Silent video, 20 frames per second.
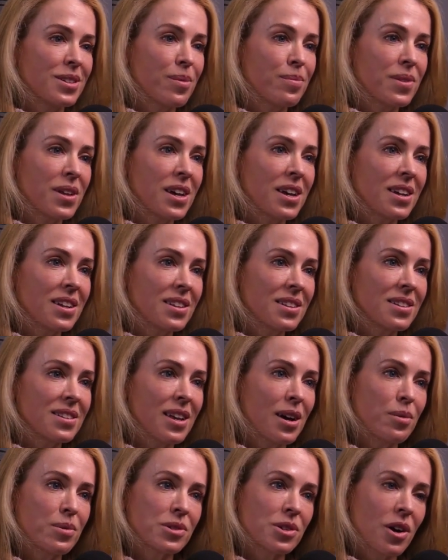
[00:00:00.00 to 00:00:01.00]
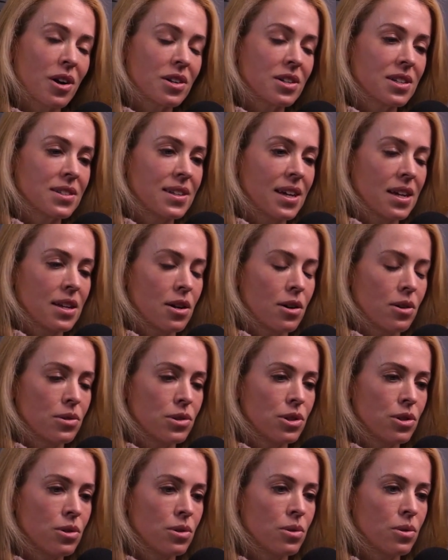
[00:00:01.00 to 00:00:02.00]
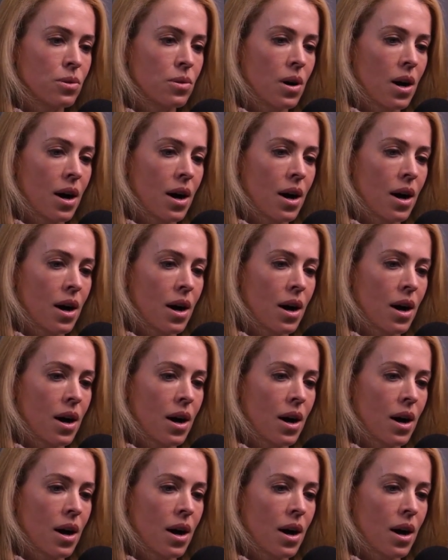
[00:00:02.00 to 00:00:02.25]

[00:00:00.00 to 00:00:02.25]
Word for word: something that was hard to say no to,